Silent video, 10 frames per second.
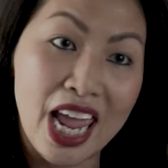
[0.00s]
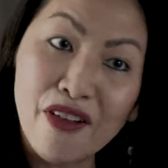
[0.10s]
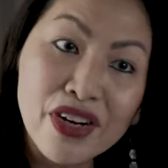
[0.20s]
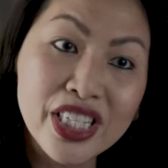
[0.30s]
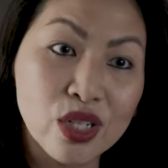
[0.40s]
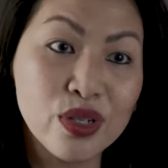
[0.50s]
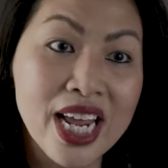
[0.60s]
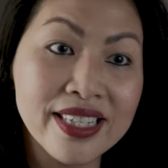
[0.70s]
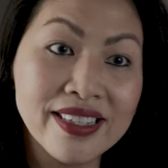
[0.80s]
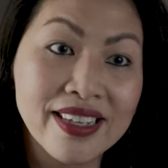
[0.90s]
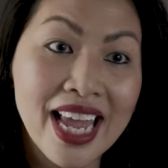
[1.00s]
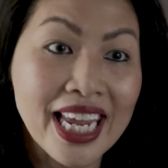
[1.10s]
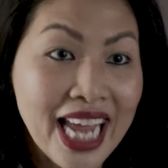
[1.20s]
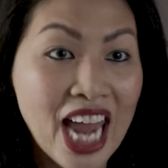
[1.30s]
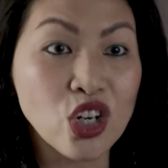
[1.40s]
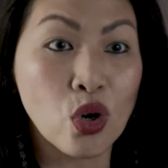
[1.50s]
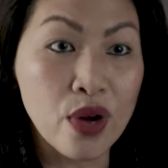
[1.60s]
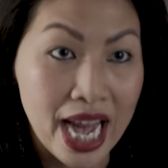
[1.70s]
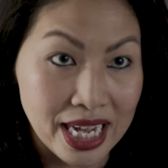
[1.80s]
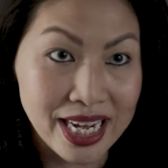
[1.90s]
Every student can
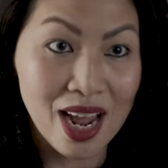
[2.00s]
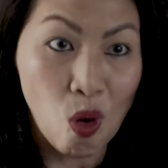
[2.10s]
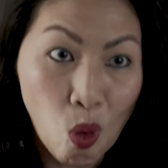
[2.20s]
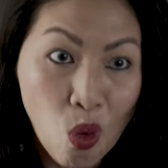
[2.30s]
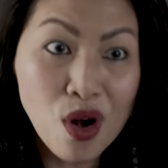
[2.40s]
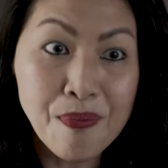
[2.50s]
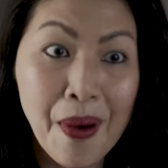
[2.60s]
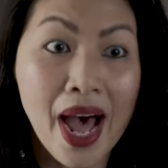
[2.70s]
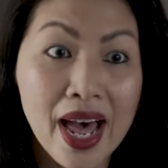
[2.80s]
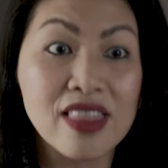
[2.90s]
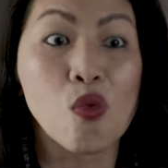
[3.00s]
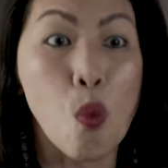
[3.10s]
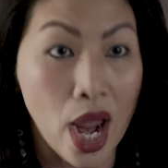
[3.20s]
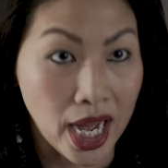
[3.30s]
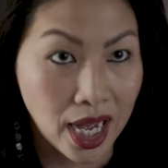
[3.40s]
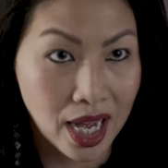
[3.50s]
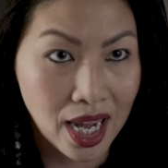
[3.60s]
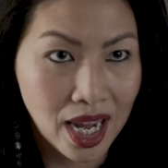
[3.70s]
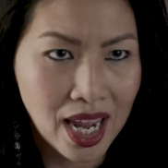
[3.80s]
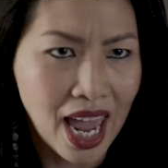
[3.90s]
create their own pathway.
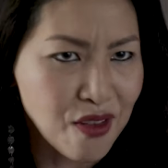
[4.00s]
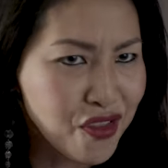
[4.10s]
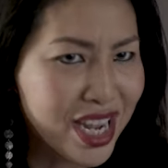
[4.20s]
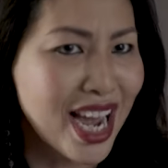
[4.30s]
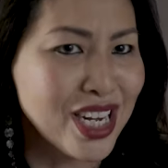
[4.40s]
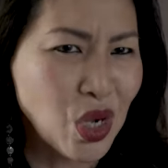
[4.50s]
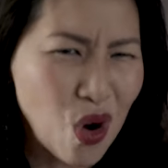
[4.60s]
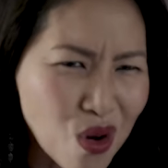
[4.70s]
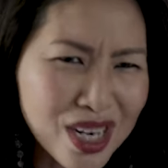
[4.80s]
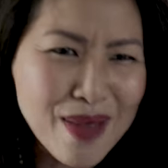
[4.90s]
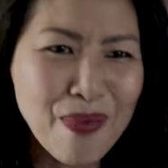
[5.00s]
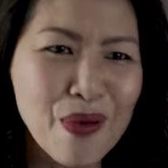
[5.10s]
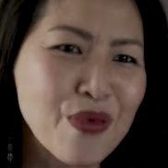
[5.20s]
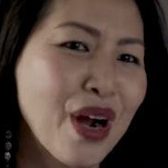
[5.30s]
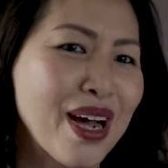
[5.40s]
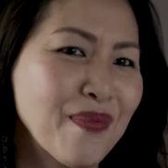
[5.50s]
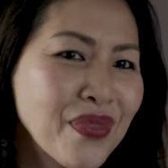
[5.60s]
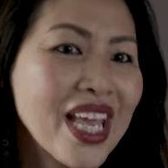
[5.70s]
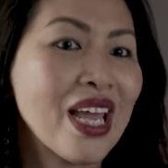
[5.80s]
And we are the only program